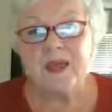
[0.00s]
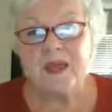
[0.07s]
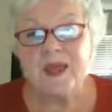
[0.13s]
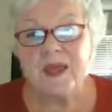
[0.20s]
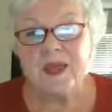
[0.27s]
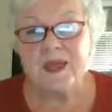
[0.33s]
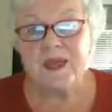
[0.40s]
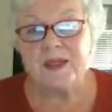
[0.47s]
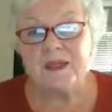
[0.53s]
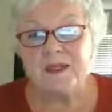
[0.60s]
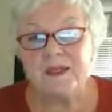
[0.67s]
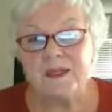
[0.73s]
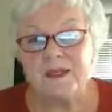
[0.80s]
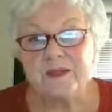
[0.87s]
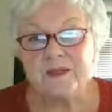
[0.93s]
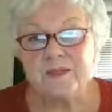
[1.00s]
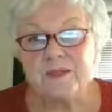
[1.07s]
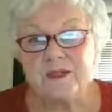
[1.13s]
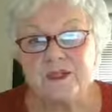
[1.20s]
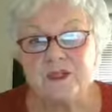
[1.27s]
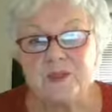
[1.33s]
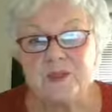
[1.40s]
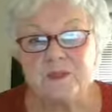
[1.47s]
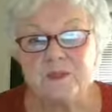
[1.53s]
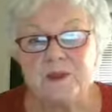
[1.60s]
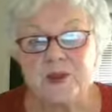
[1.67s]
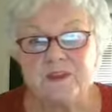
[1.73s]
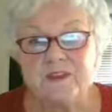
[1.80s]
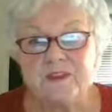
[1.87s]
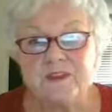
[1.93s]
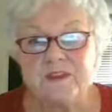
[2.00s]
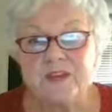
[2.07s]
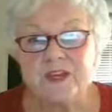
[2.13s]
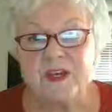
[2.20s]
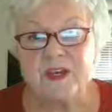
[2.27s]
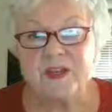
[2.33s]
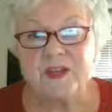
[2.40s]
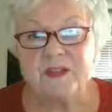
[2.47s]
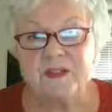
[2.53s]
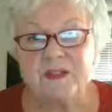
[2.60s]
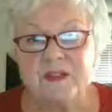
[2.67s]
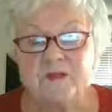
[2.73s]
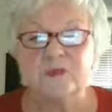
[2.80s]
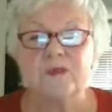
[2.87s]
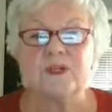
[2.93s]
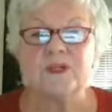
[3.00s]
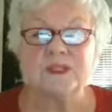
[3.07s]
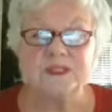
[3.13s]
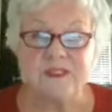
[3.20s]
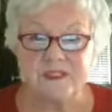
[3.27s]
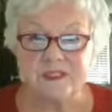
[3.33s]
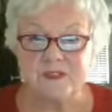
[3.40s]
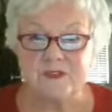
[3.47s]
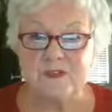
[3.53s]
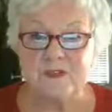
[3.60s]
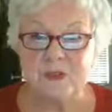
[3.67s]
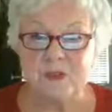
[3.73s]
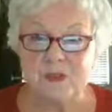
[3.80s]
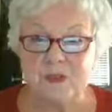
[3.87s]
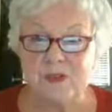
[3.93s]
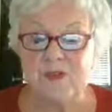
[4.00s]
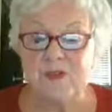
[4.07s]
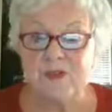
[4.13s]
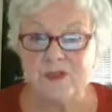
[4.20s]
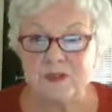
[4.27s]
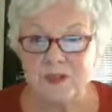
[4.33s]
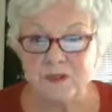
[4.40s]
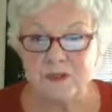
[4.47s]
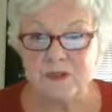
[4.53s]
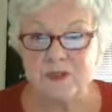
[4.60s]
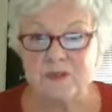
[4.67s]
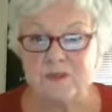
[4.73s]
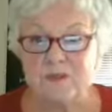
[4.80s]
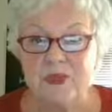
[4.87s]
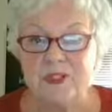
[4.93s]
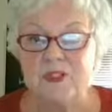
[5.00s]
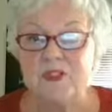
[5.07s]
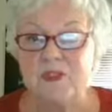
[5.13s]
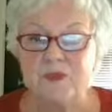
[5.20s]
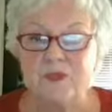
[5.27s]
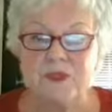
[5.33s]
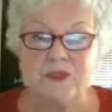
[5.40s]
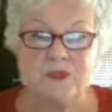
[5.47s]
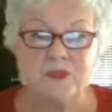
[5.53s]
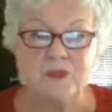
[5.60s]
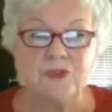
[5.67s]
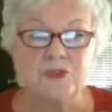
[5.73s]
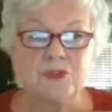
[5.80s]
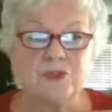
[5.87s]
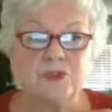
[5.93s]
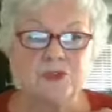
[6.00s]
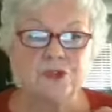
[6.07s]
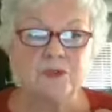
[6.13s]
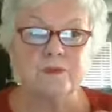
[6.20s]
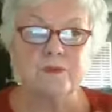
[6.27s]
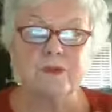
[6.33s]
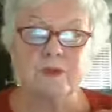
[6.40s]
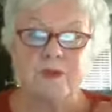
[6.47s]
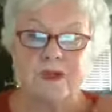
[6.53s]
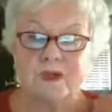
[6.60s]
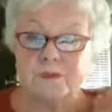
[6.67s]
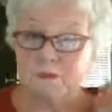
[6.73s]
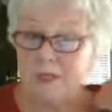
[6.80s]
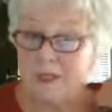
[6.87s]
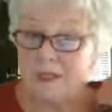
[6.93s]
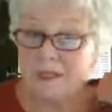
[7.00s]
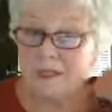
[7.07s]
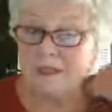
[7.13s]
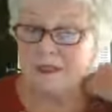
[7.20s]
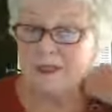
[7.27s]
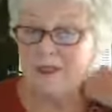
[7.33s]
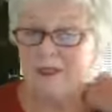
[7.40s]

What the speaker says: And we talked about the fact that what is the difference between Alzheimer's and dementia? You hear those two terms quite a bit.